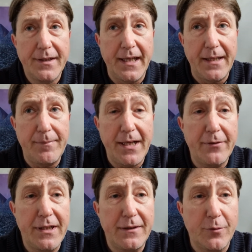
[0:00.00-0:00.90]
And
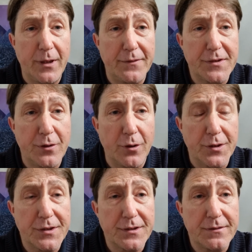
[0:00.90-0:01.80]
Mary, Queen of
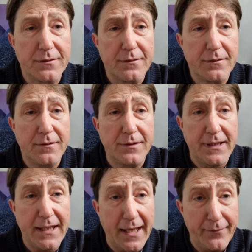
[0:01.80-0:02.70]
Scots,
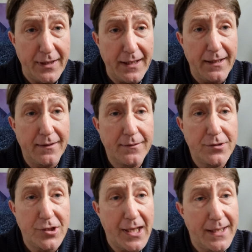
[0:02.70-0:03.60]
did have an heir,
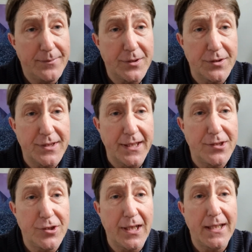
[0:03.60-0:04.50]
James, her son
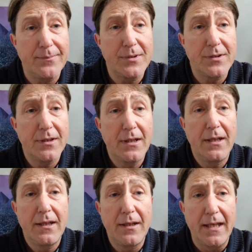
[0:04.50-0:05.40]
James.
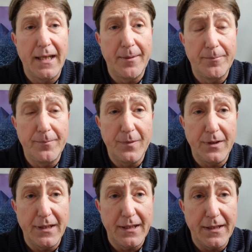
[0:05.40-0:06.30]

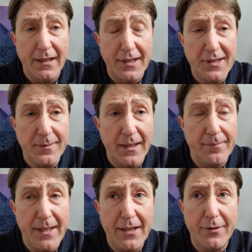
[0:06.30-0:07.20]

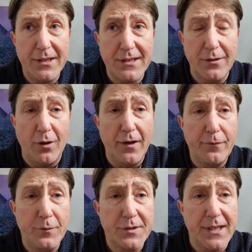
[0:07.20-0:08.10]
Mary's
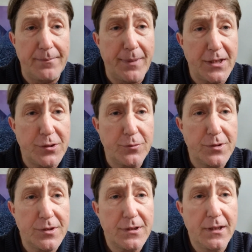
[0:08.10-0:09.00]
life was
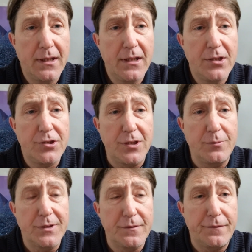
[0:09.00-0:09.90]
tempestuous. She
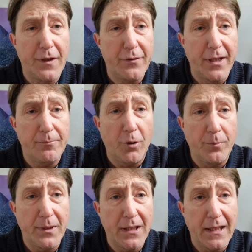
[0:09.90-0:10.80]
was a very
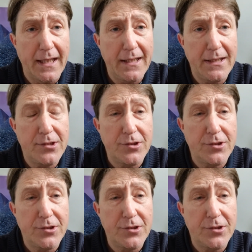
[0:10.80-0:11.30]
unpopular lady.